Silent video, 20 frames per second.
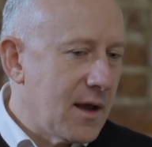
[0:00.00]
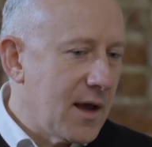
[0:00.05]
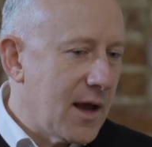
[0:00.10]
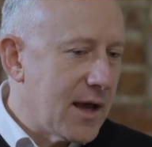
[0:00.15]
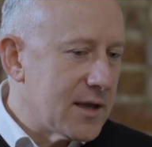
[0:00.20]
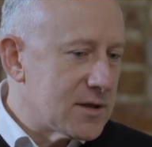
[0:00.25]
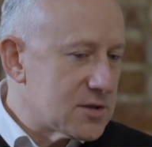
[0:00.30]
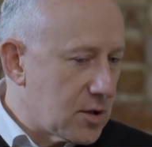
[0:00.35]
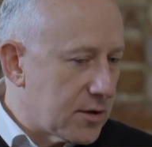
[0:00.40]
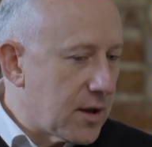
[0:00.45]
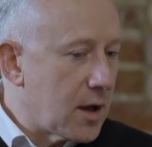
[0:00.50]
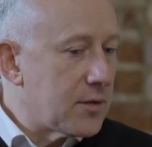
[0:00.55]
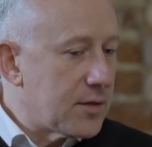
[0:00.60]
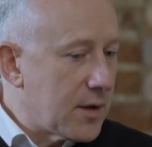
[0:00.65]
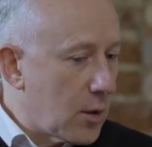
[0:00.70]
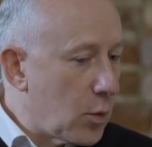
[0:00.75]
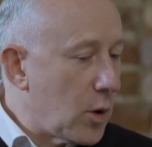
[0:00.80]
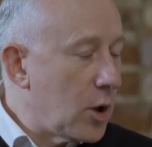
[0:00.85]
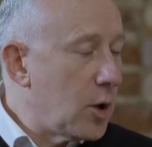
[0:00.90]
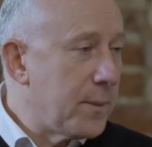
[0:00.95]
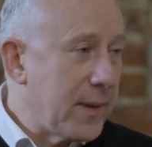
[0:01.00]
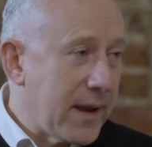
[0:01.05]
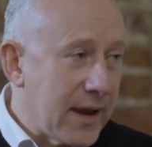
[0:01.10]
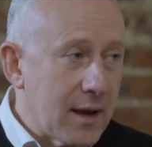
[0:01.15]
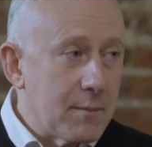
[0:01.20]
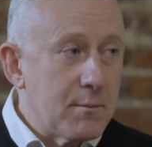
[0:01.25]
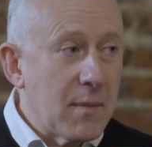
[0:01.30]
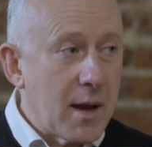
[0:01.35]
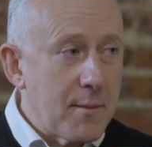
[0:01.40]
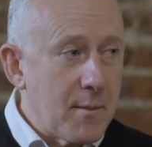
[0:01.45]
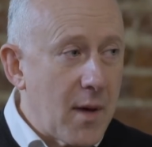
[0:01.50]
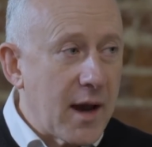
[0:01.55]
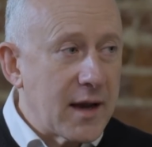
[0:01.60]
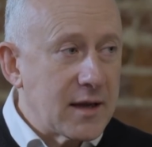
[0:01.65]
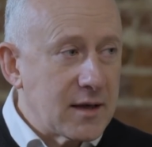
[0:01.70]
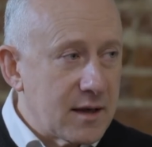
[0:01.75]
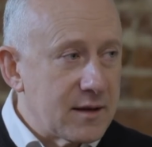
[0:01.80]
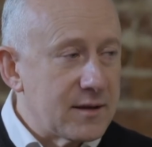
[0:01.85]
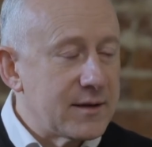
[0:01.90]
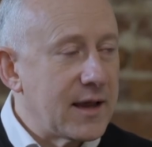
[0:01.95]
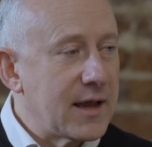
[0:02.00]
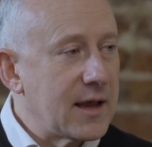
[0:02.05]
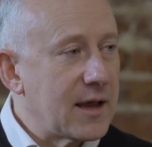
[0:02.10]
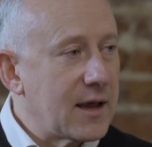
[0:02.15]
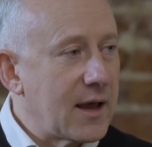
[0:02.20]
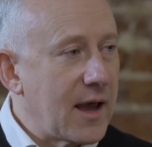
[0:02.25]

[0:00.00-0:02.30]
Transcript: And so there will be, in my mind, I think,